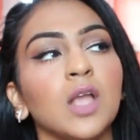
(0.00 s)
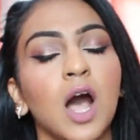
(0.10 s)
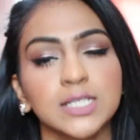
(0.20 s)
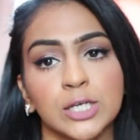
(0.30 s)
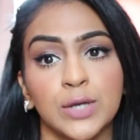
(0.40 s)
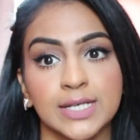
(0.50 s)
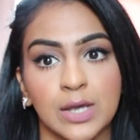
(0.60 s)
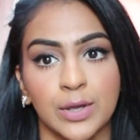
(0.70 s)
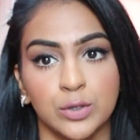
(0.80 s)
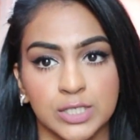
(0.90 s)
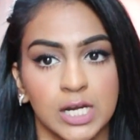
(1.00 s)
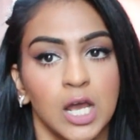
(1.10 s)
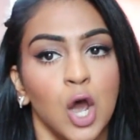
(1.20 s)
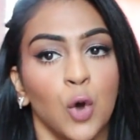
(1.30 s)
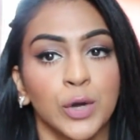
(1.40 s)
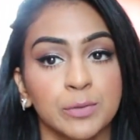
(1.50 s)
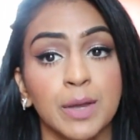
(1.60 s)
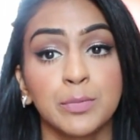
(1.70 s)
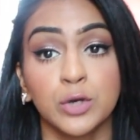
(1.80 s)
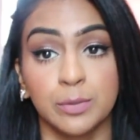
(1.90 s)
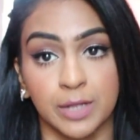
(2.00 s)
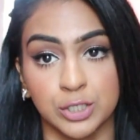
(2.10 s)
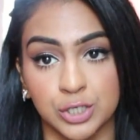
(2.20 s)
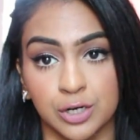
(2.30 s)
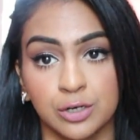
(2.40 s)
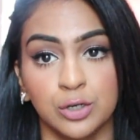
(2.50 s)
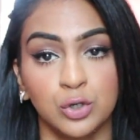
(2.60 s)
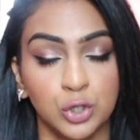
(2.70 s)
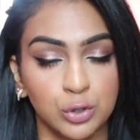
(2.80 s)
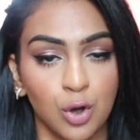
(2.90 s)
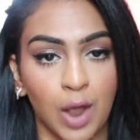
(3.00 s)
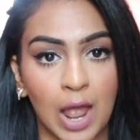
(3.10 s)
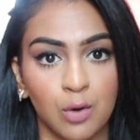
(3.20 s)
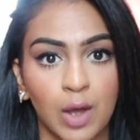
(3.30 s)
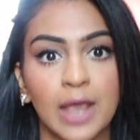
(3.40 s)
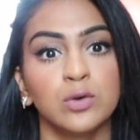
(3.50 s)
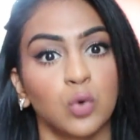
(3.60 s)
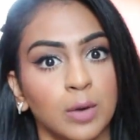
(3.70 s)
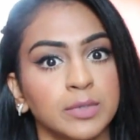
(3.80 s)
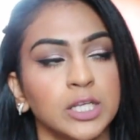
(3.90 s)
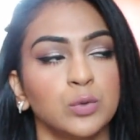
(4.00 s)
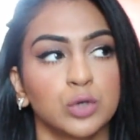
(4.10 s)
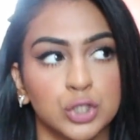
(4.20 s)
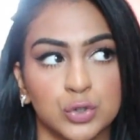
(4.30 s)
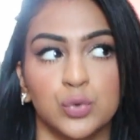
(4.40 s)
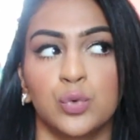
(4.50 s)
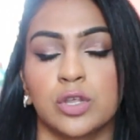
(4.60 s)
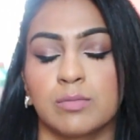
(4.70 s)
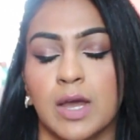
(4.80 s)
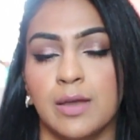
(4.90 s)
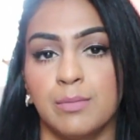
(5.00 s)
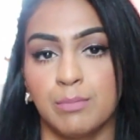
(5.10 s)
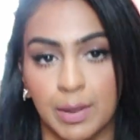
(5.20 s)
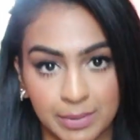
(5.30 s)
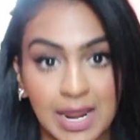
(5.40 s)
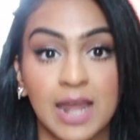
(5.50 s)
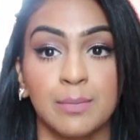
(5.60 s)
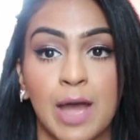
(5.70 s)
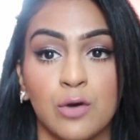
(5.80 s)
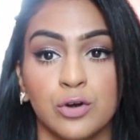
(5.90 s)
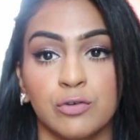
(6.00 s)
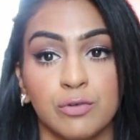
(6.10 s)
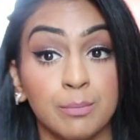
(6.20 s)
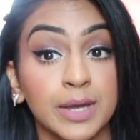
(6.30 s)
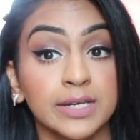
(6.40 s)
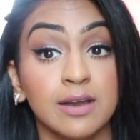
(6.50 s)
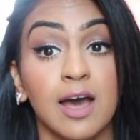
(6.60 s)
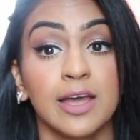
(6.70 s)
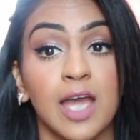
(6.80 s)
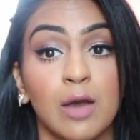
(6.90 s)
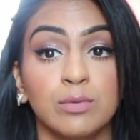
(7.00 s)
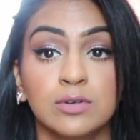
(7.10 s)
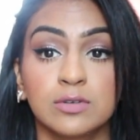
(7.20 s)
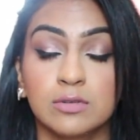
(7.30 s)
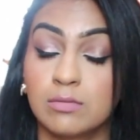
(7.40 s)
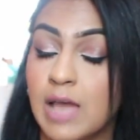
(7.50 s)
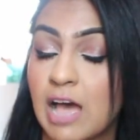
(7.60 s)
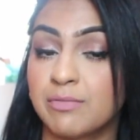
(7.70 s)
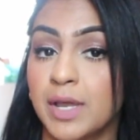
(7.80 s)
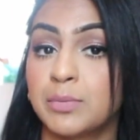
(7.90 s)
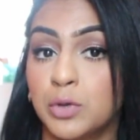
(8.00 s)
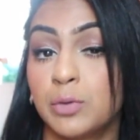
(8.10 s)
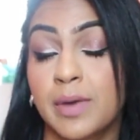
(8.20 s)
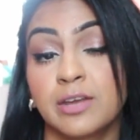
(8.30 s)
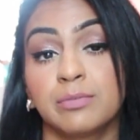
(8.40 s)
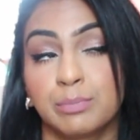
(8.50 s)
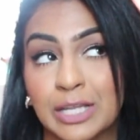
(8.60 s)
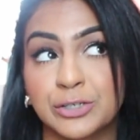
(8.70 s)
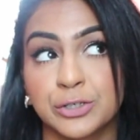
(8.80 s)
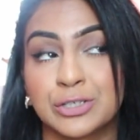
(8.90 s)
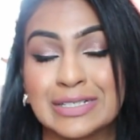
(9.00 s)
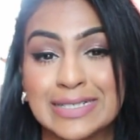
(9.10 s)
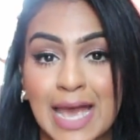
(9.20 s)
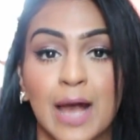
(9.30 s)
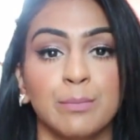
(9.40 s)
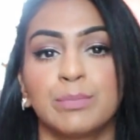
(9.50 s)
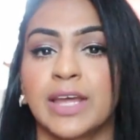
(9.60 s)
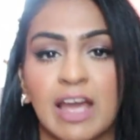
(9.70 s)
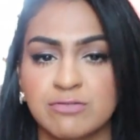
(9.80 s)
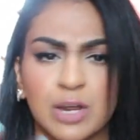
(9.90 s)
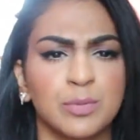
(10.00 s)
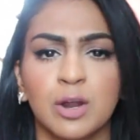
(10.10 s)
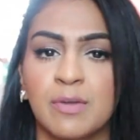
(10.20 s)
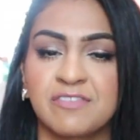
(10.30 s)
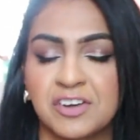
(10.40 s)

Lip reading: I'll tell you guys how I use it. With my beauty blender, you know how I normally would do with my banana powder from Ben Nye. I would have my beauty blender damp, like after I put on my